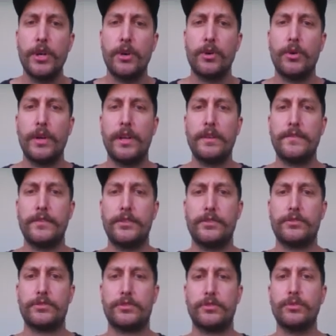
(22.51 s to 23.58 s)
or even
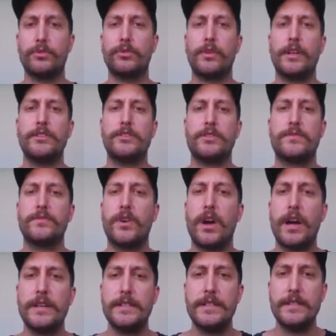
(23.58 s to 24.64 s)
your school, and just
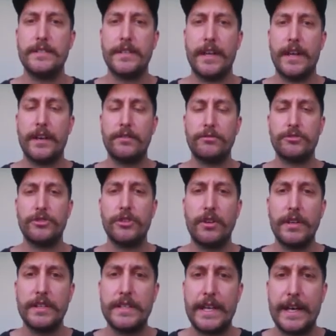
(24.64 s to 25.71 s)
writing down or
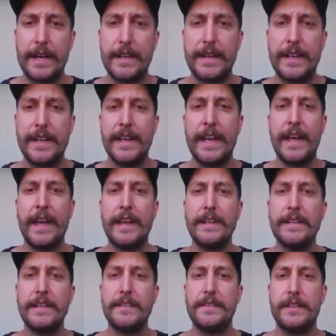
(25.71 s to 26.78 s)
jotting down
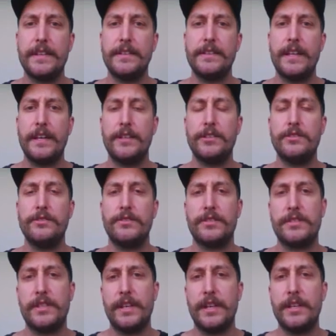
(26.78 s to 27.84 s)
anything that you
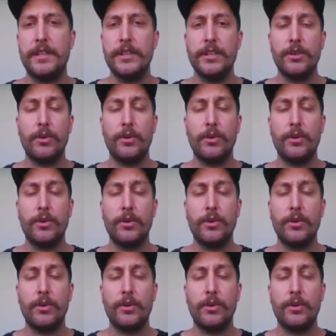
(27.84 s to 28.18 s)
see,